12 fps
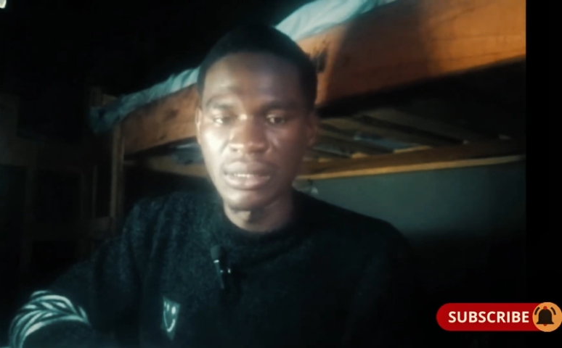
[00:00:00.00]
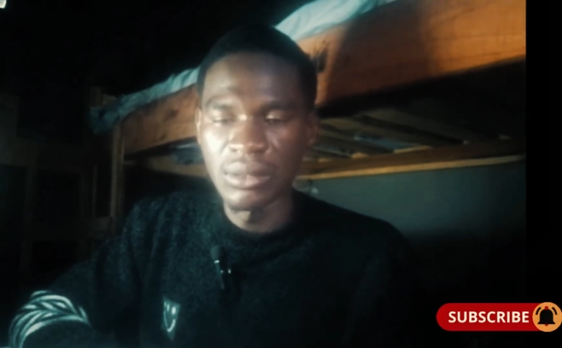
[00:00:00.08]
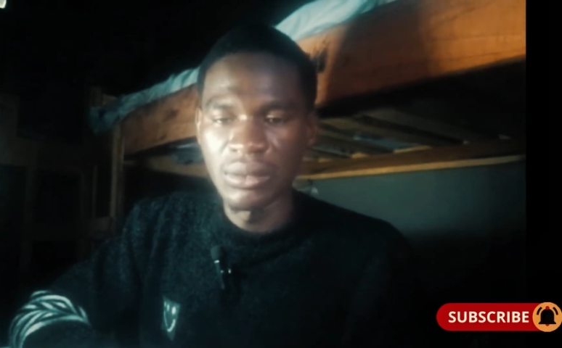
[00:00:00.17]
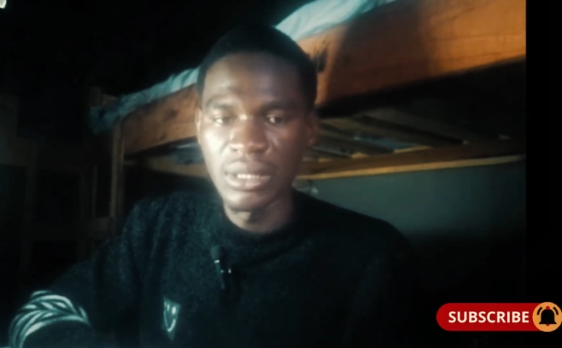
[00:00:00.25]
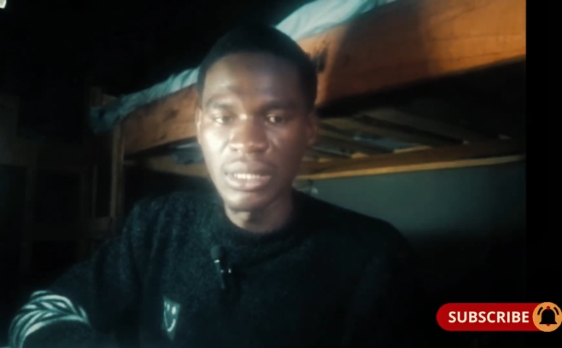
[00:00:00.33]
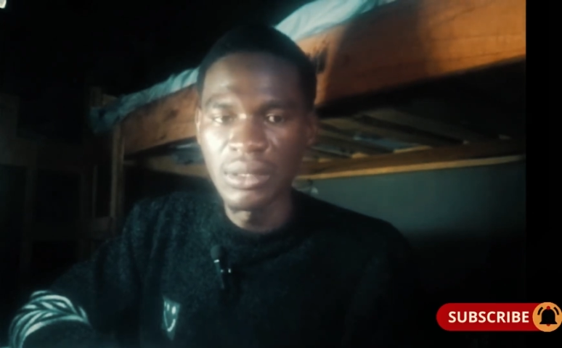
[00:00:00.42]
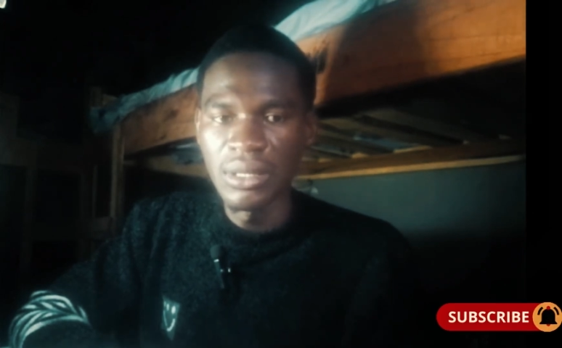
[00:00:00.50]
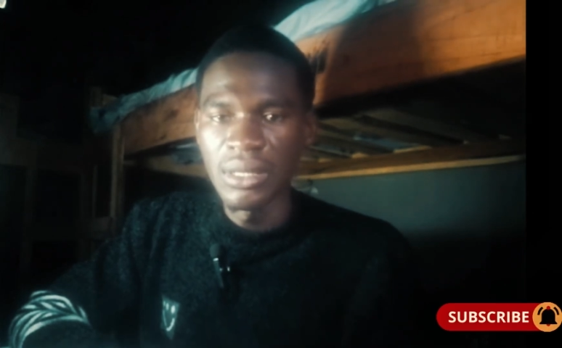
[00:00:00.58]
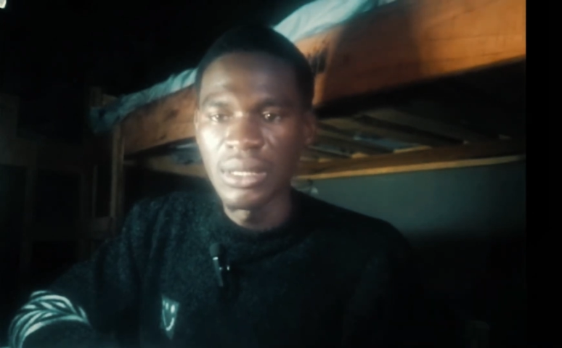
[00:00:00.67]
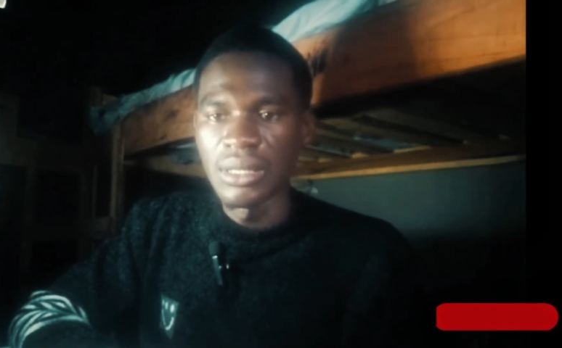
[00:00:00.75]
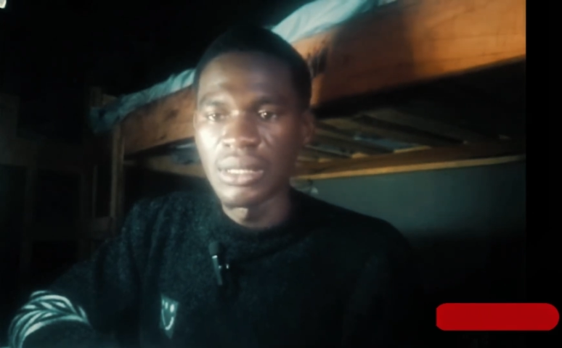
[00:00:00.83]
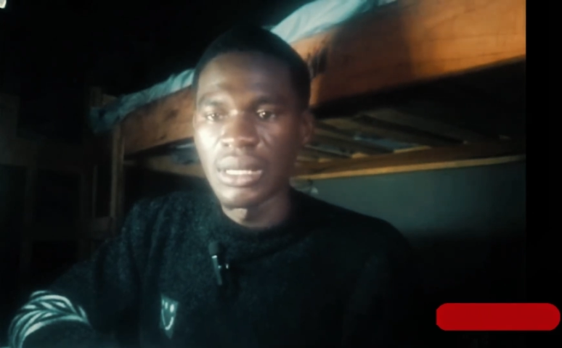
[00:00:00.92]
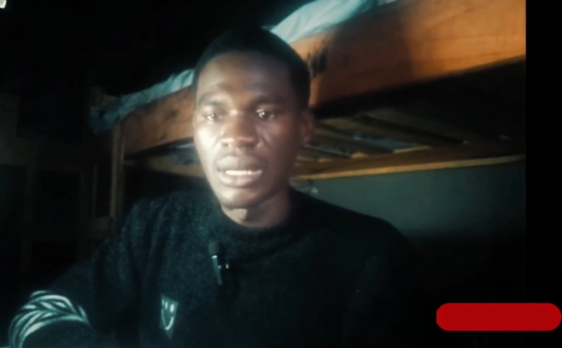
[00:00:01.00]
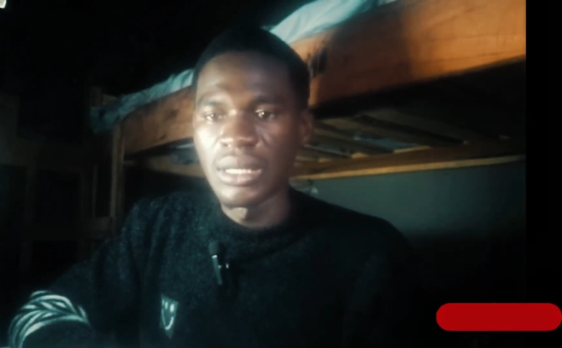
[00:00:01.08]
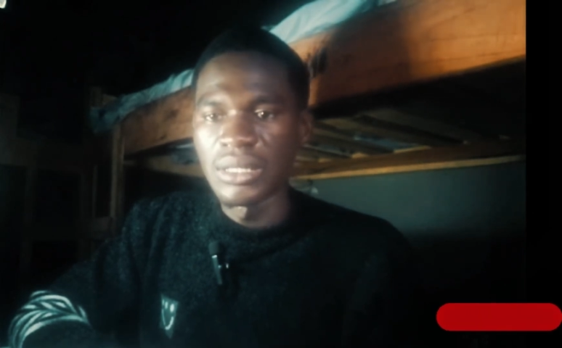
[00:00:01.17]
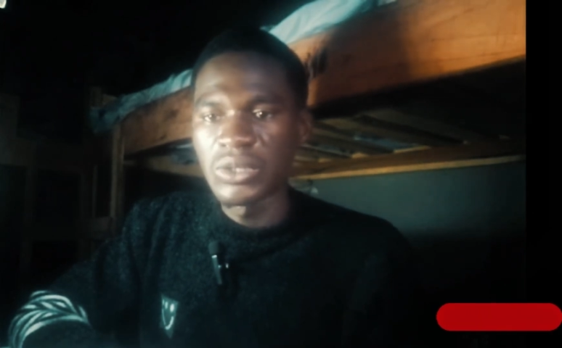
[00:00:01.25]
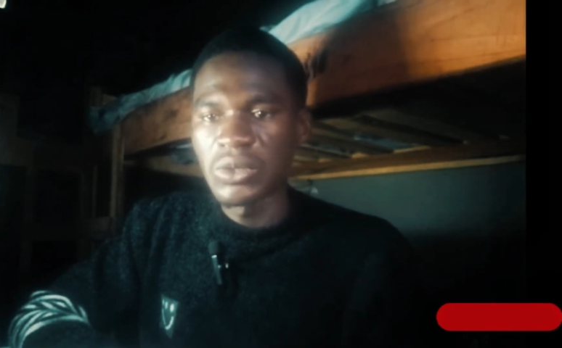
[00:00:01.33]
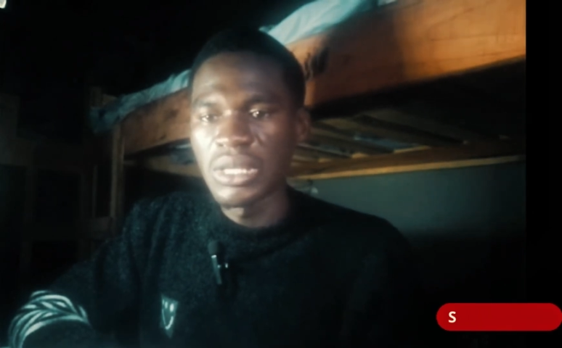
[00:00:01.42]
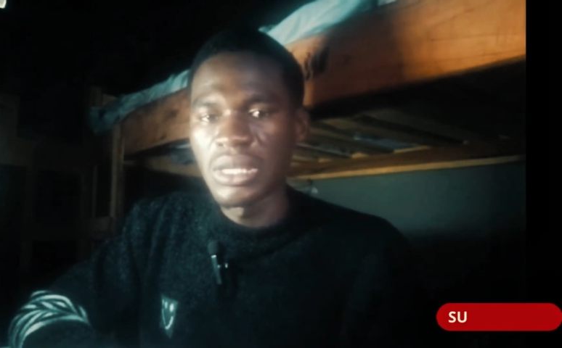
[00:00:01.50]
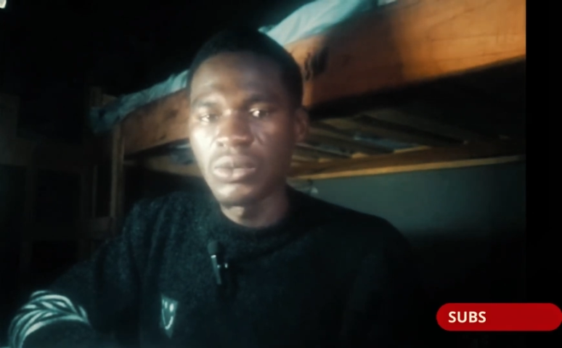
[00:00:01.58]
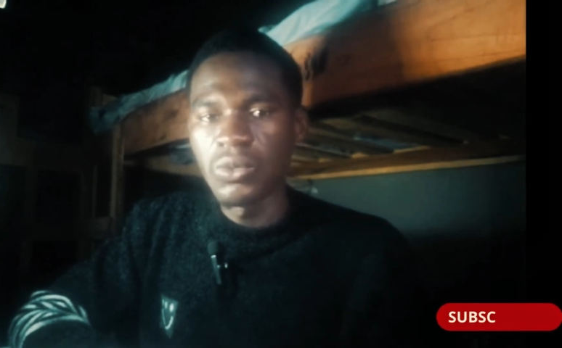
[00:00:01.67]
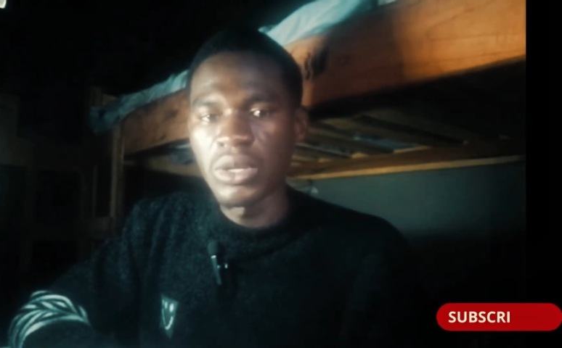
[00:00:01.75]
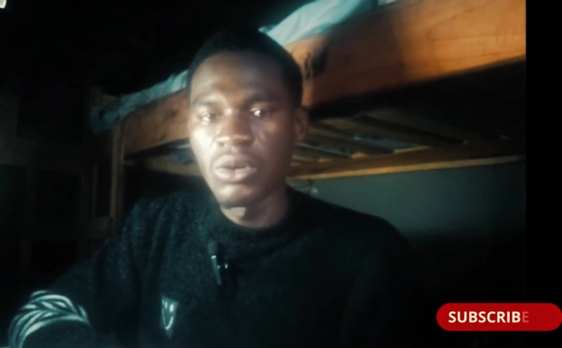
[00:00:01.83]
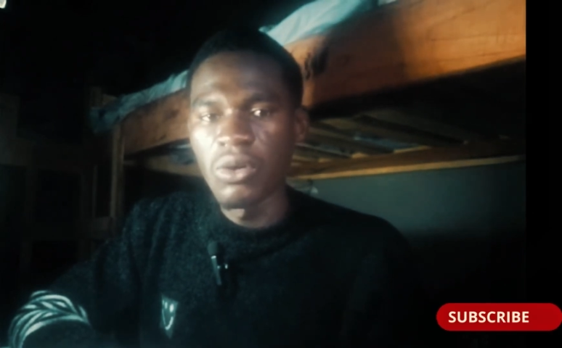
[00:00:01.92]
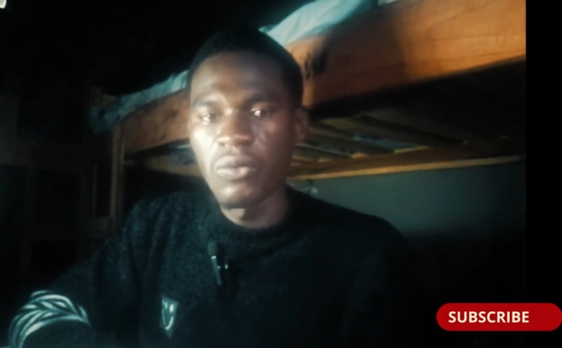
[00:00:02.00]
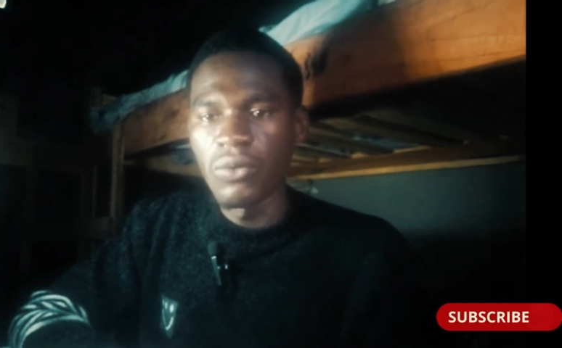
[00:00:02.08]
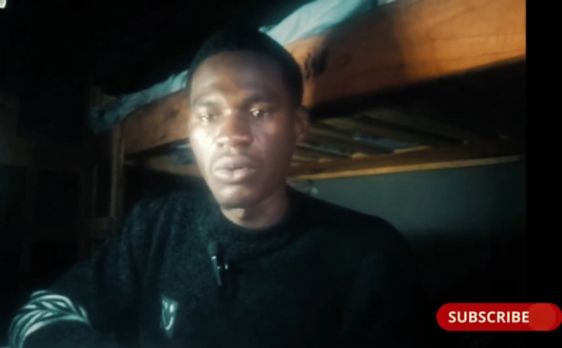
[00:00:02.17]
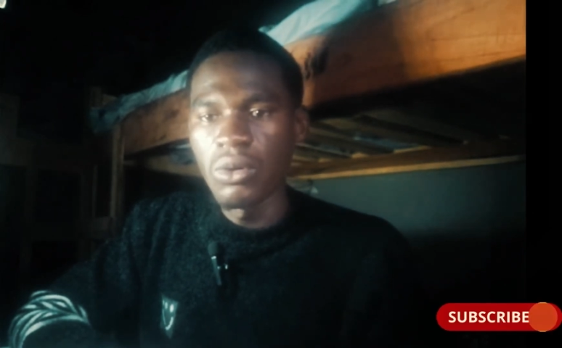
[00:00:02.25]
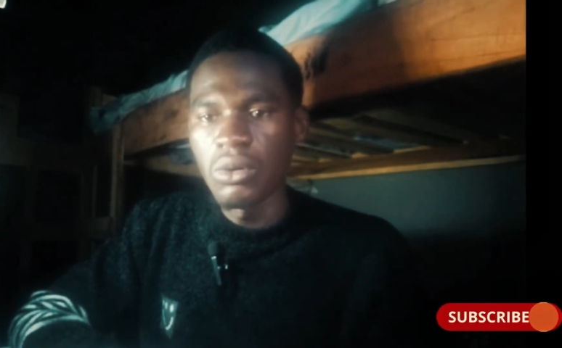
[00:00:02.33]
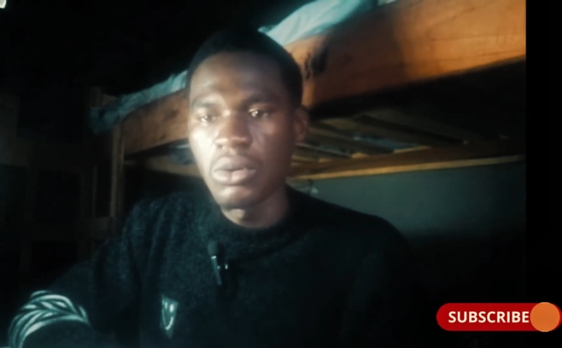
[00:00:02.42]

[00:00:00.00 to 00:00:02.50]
Okay. So then we go for